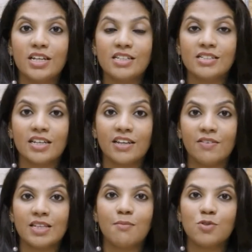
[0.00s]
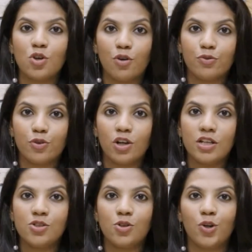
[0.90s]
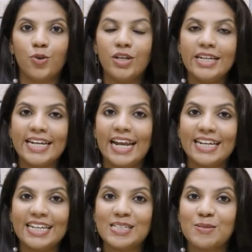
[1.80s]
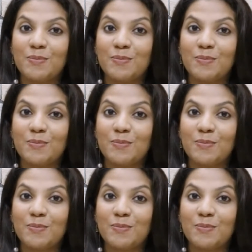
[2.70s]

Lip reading: is giving them soft toys, not only teddies,